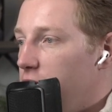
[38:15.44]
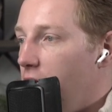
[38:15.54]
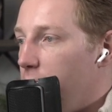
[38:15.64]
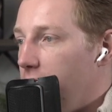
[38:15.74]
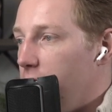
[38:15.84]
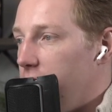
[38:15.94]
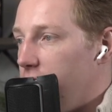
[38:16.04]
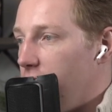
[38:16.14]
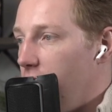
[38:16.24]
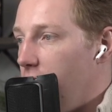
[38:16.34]
records
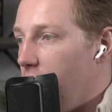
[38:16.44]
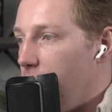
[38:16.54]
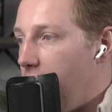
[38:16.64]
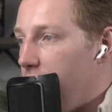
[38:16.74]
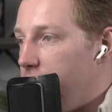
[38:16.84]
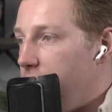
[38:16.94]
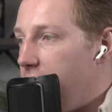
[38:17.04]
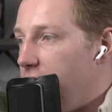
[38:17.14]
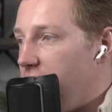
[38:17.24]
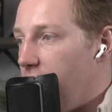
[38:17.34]
show around
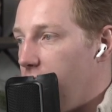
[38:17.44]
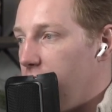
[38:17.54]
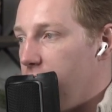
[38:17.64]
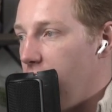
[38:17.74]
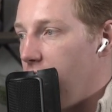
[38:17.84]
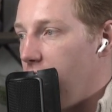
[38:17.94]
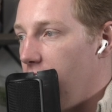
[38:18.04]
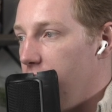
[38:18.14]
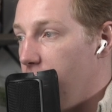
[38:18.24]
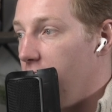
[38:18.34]
15 generic
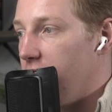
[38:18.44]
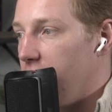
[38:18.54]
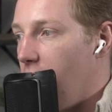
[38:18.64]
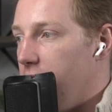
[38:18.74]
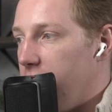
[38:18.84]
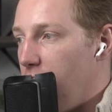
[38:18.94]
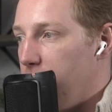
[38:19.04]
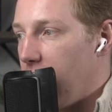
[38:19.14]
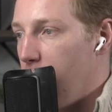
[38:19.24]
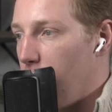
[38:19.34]
versions of
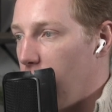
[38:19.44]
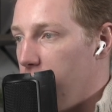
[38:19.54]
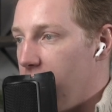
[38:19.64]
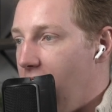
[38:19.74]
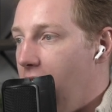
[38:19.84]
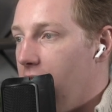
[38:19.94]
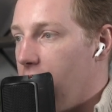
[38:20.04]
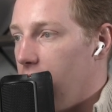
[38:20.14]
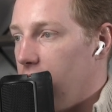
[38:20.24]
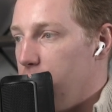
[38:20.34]
Ozempic and Wegovy are
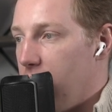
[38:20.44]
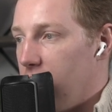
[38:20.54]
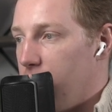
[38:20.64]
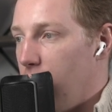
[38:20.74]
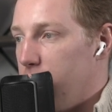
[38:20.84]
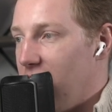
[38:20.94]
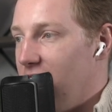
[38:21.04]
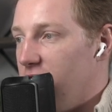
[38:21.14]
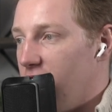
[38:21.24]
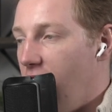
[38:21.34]
currently being developed
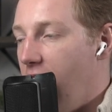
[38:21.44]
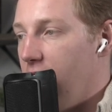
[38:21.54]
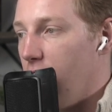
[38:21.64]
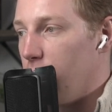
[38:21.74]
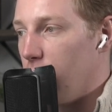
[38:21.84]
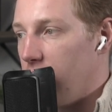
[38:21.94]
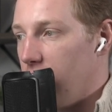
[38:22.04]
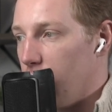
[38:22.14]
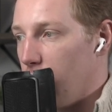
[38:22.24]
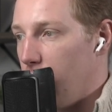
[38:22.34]
in China,
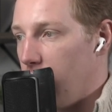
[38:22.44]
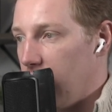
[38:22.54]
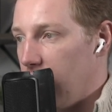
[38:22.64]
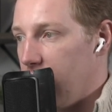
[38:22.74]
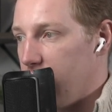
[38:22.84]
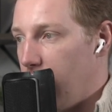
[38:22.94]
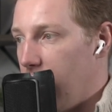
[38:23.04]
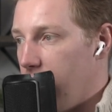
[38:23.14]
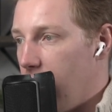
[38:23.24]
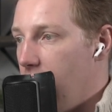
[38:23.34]
Reuters reported last
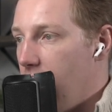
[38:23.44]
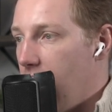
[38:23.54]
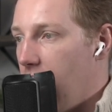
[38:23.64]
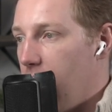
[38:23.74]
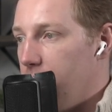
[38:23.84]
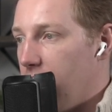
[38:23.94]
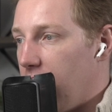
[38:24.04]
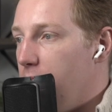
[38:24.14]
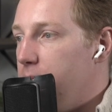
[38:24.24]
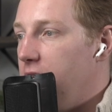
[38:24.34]
month. The
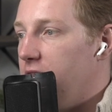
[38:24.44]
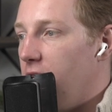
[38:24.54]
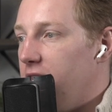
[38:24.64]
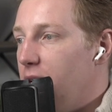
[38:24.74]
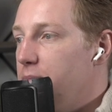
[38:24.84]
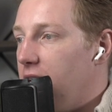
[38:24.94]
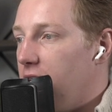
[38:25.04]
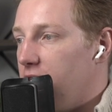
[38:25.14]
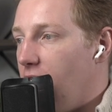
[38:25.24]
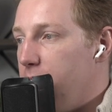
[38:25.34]
company's
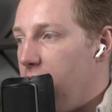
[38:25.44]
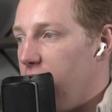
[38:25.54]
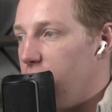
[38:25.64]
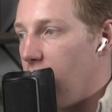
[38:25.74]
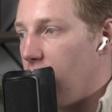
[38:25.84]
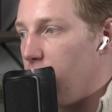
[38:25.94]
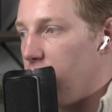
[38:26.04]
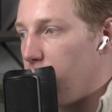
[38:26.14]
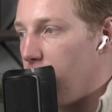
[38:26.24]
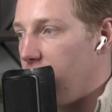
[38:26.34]
Ozempic diabetes drug
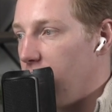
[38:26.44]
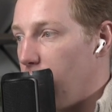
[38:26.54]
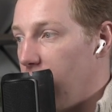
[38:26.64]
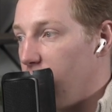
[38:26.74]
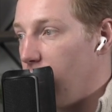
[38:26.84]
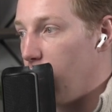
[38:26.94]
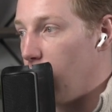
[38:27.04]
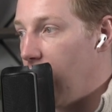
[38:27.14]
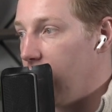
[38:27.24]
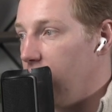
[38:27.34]
was approved in
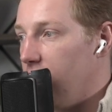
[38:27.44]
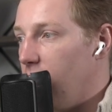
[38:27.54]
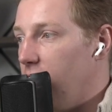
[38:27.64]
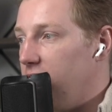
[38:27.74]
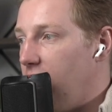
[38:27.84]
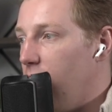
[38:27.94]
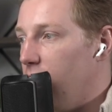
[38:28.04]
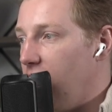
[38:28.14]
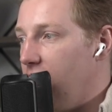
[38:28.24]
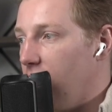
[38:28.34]
2021 and saw
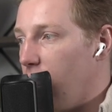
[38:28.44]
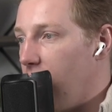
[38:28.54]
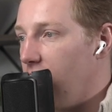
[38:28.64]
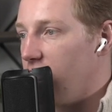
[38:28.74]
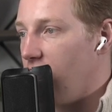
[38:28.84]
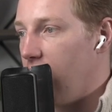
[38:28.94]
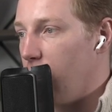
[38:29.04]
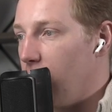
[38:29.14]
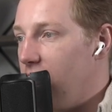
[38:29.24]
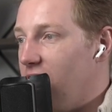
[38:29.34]
sales in the Greater
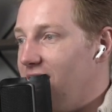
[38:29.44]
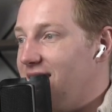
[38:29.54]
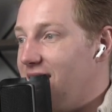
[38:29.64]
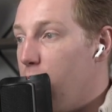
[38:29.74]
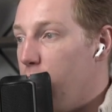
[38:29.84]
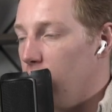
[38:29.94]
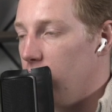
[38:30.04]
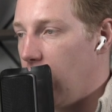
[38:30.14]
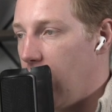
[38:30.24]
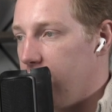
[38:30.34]
China region double
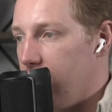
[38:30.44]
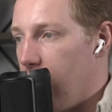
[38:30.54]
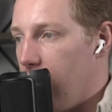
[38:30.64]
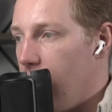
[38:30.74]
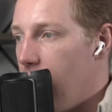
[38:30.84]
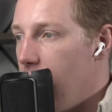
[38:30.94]
last year.